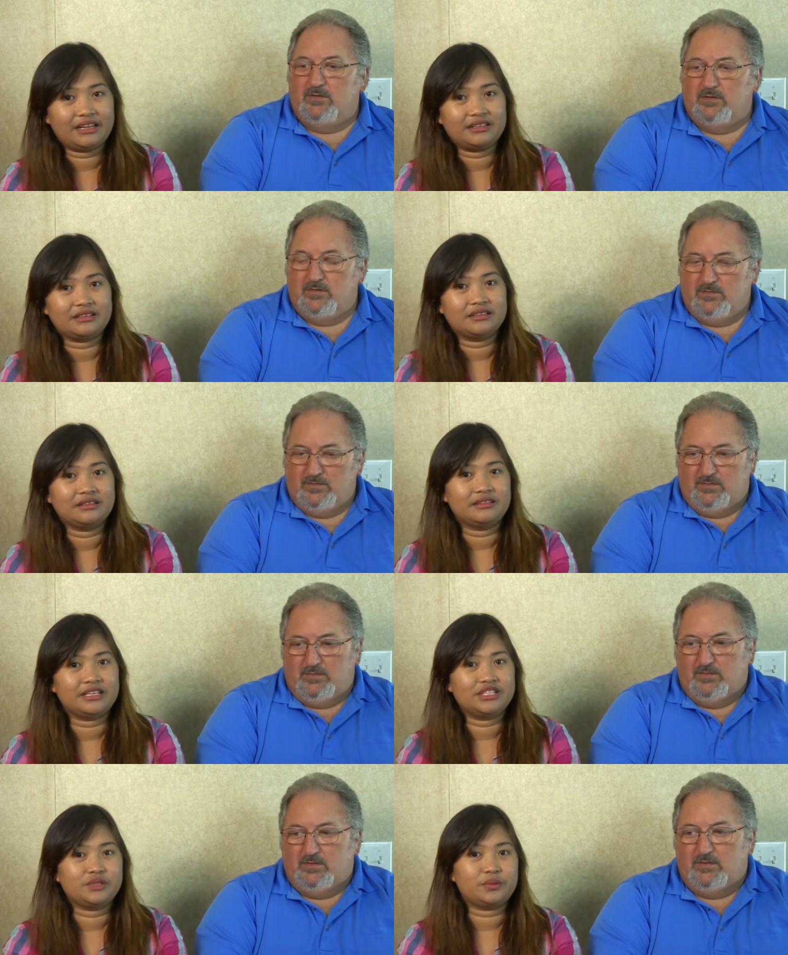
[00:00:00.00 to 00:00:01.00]
Speaker 1: it.
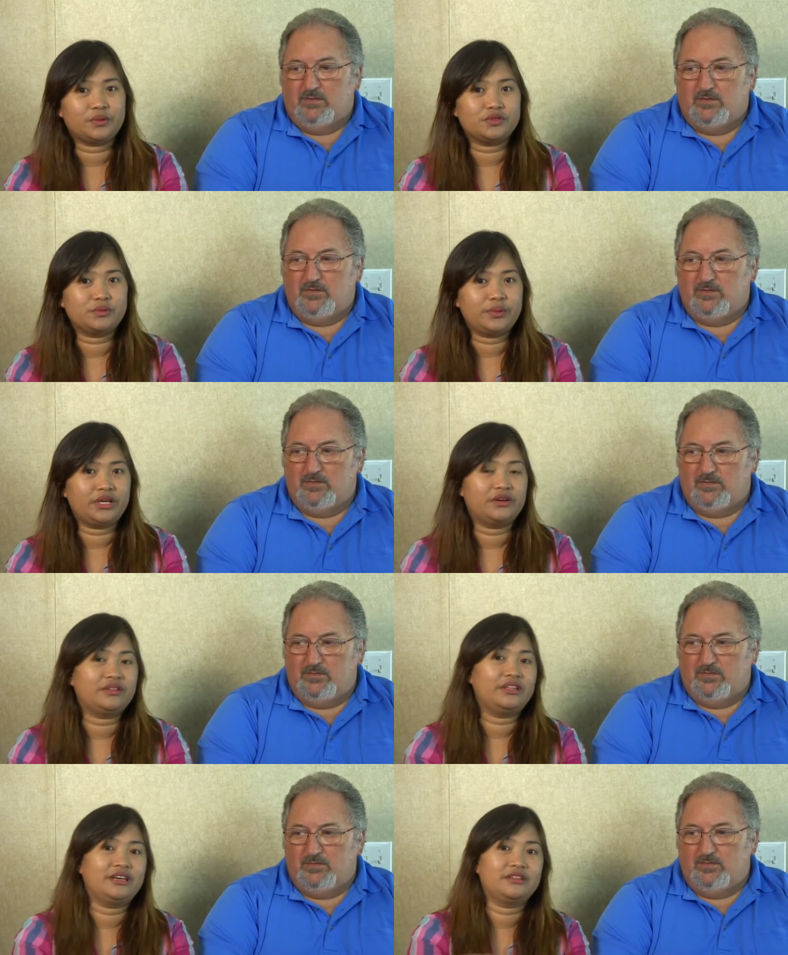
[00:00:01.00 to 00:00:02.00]
That's supposed to be
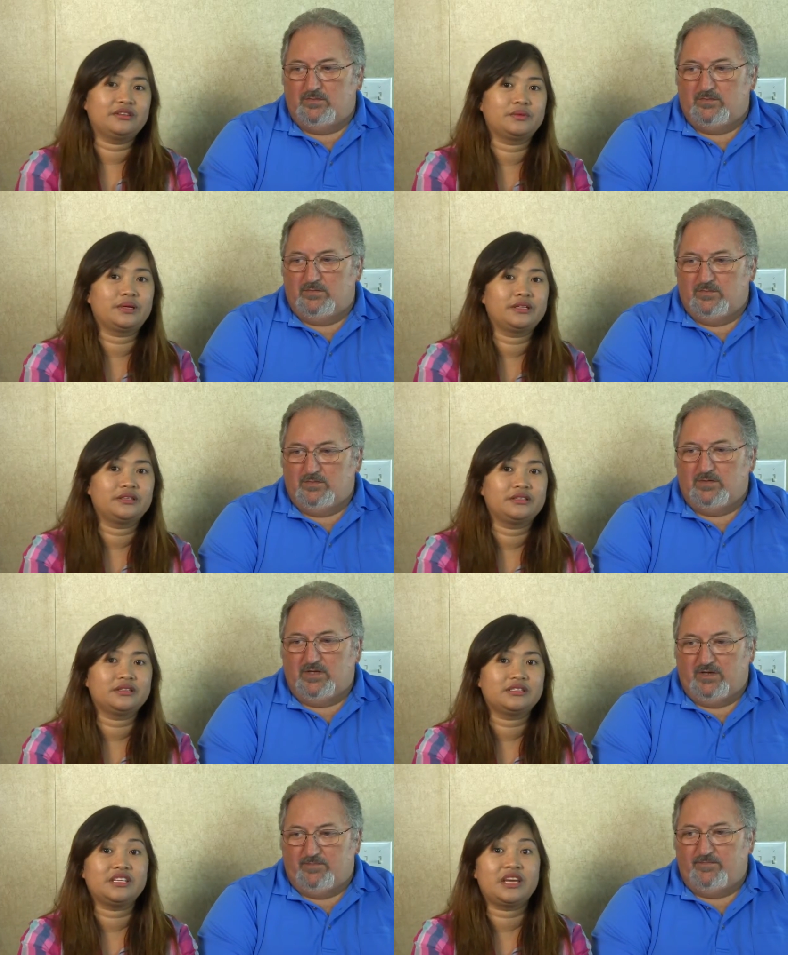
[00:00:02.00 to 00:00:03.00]
on the other one, the
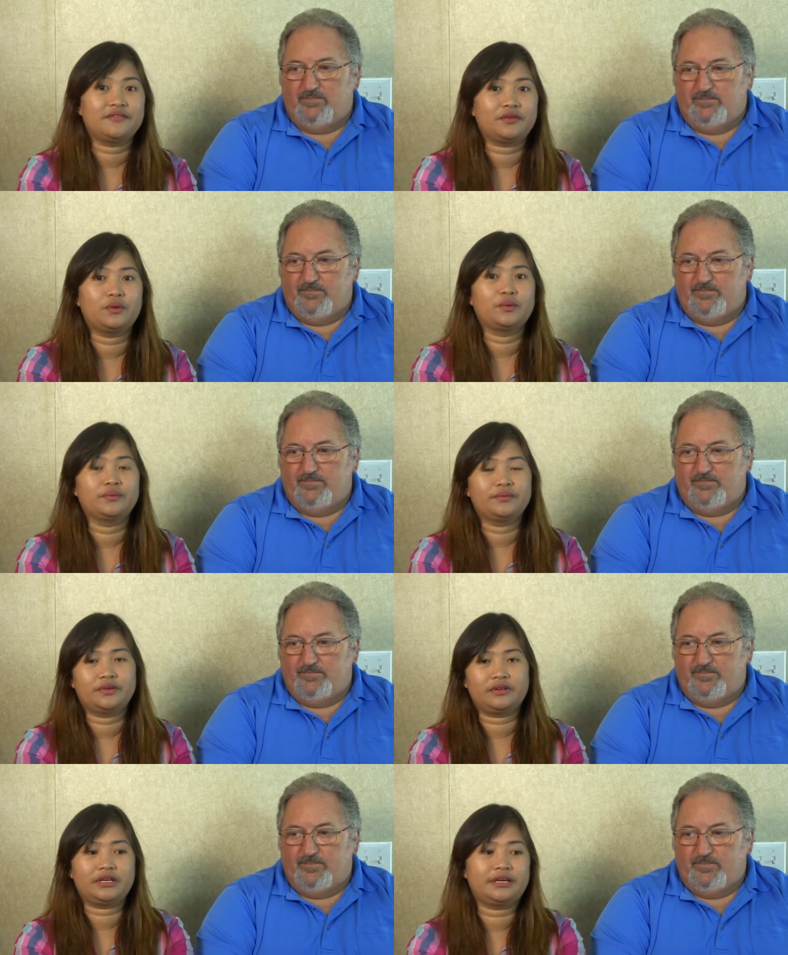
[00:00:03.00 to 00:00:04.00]
yeah. CFO.
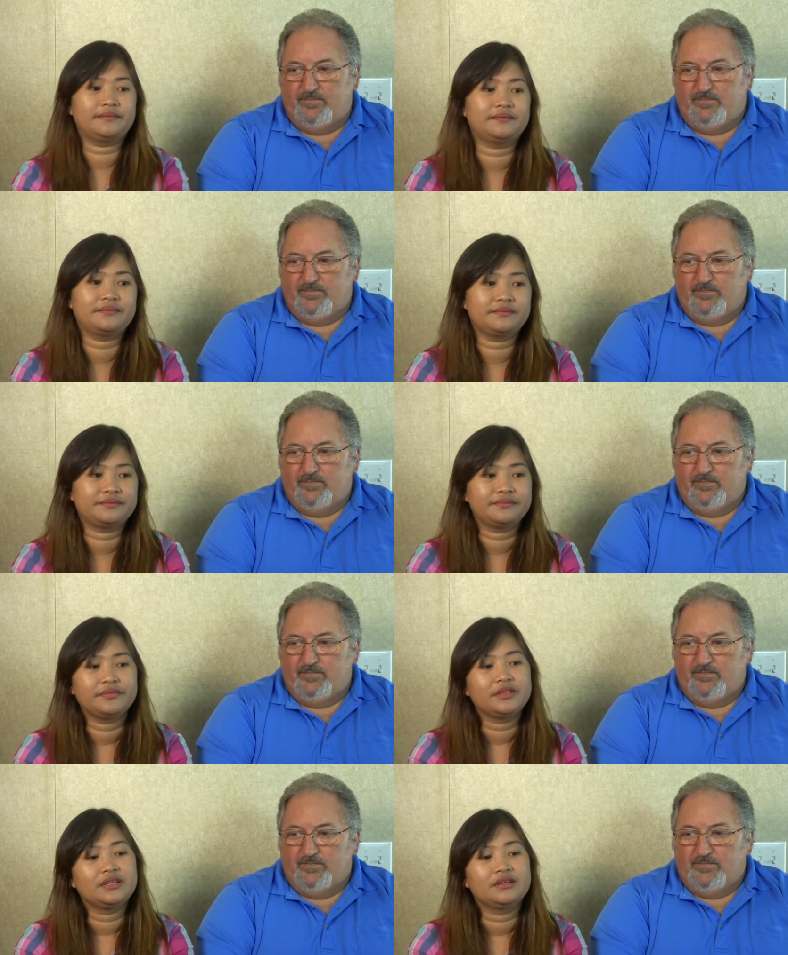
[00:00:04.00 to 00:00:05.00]
Okay.
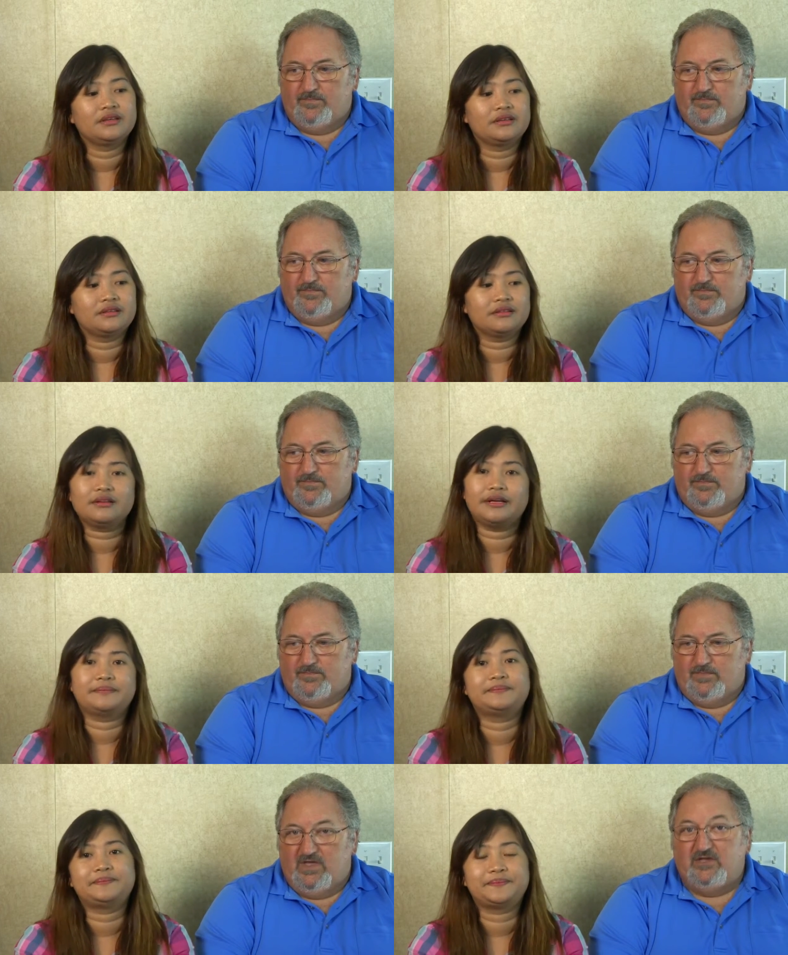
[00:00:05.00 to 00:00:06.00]
All right.
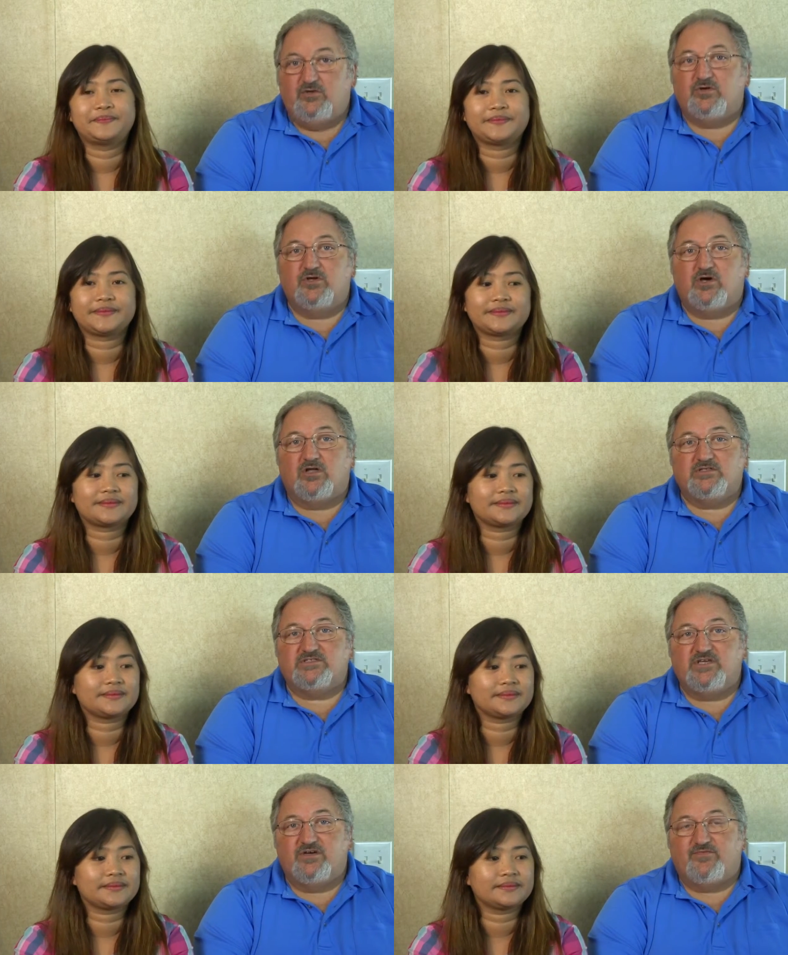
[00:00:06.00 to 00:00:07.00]
Speaker 2: And you can call the
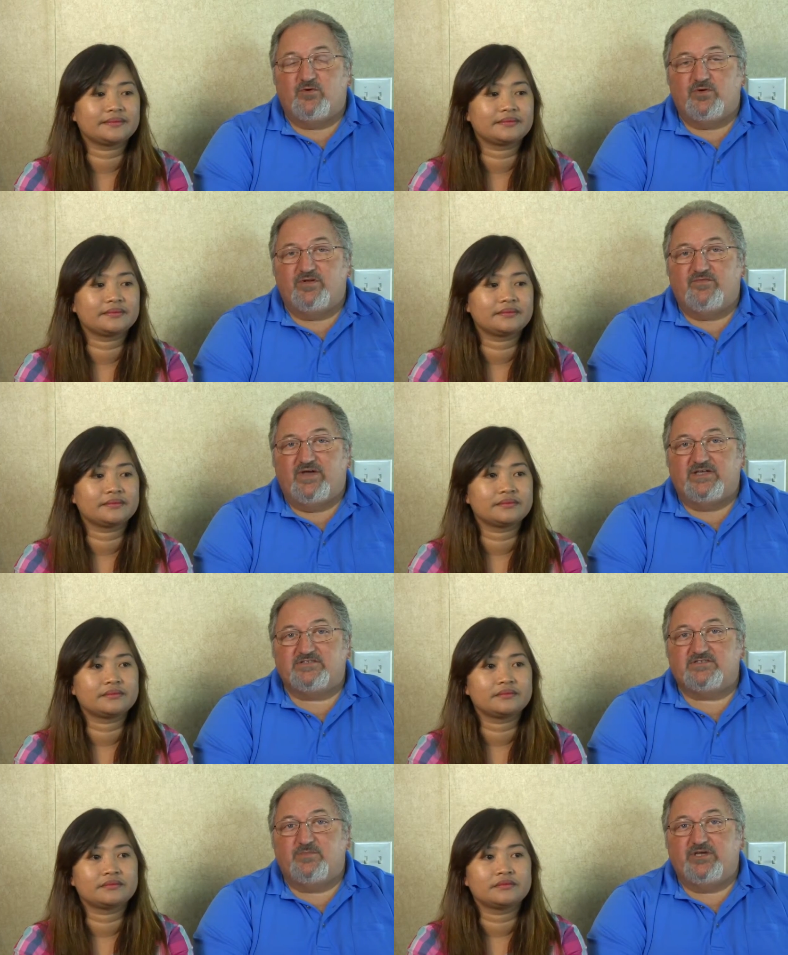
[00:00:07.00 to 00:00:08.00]
CFO in
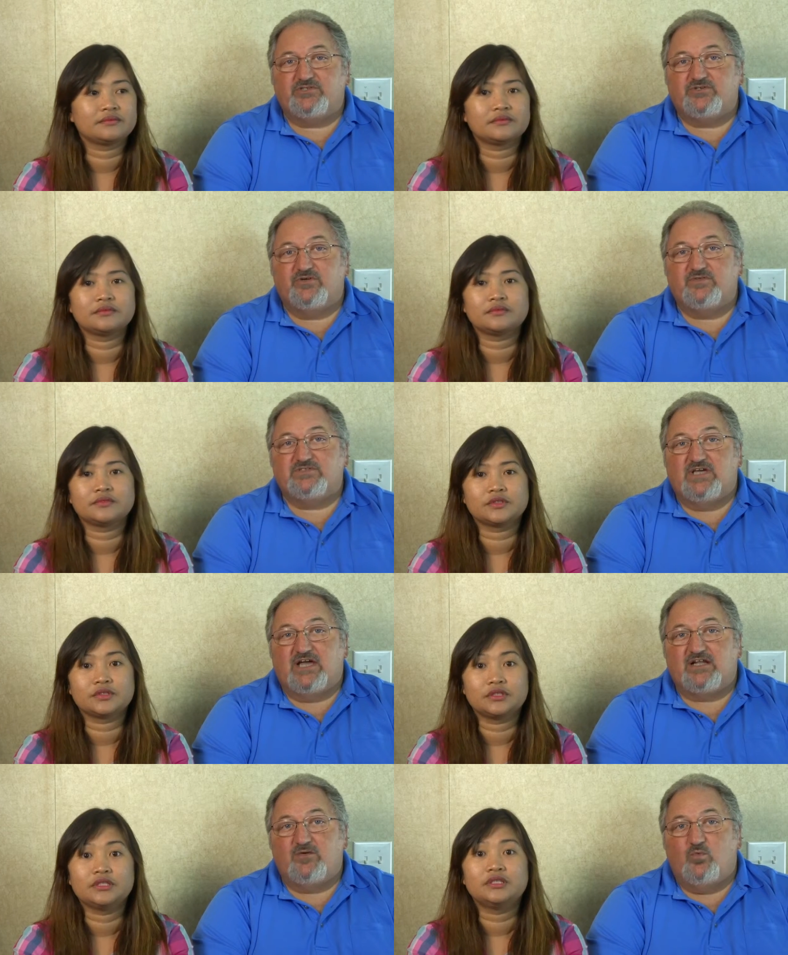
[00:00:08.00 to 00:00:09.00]
advance to make sure of
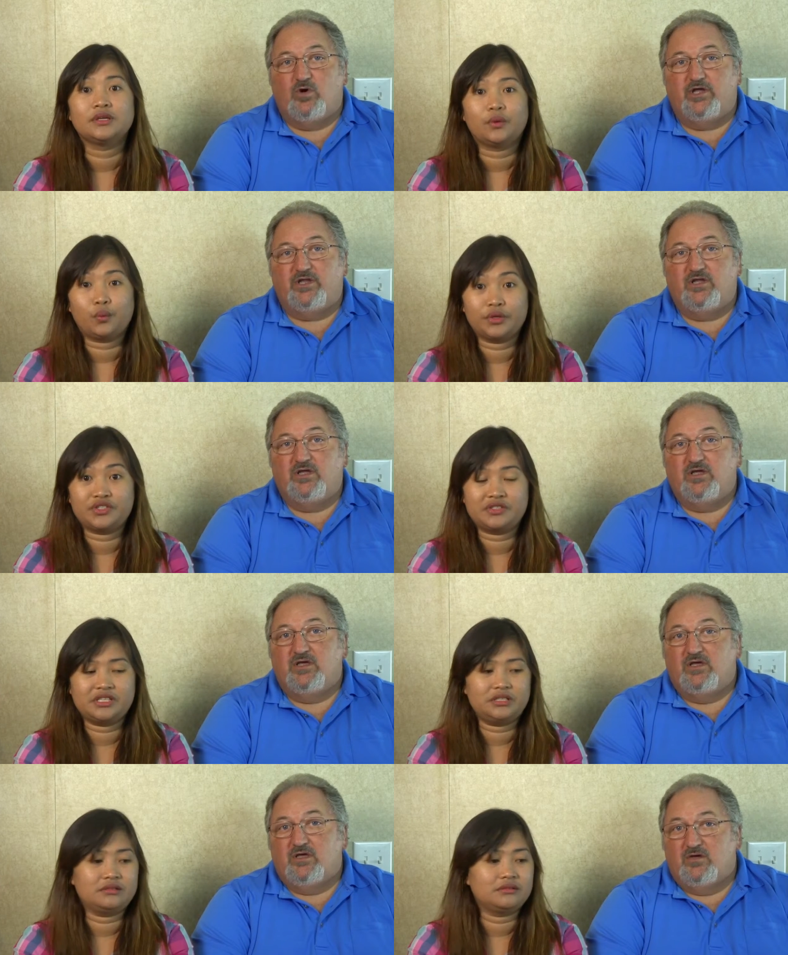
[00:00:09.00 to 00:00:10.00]
exactly what what you
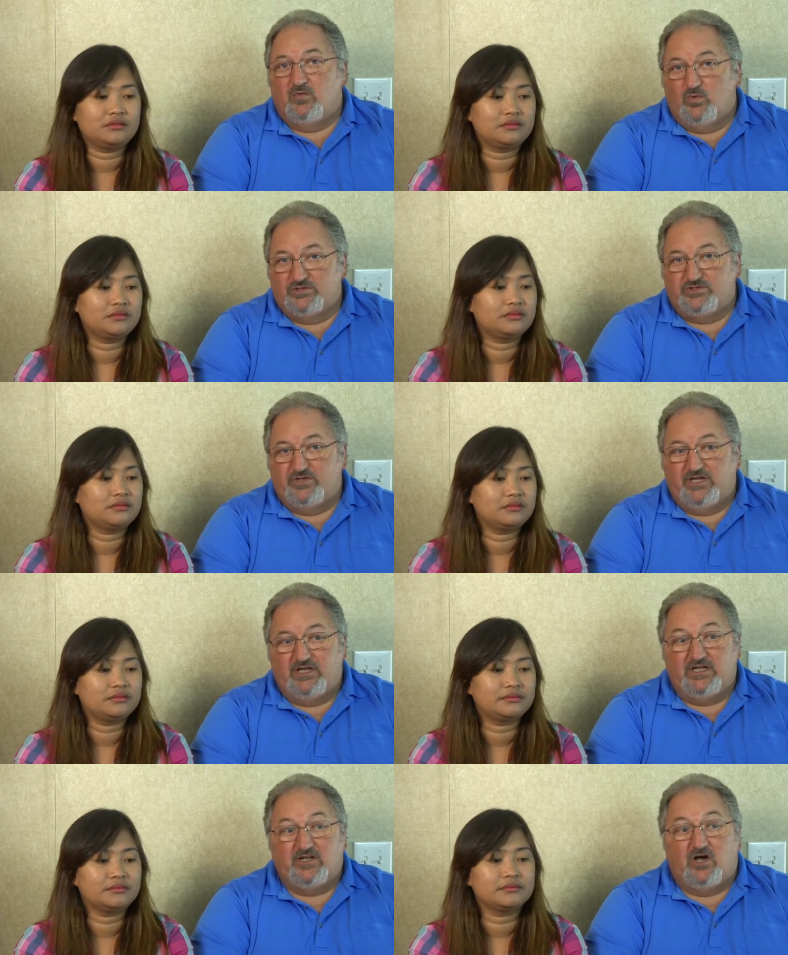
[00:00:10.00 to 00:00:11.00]
need. What you
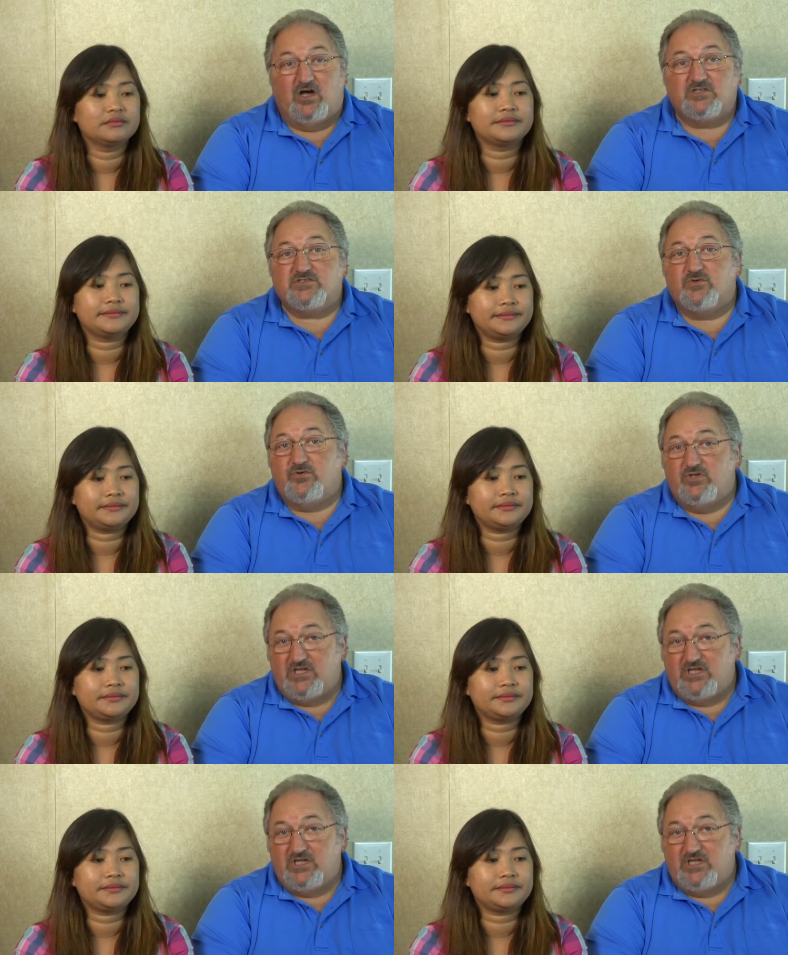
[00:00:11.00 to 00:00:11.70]
need, and also you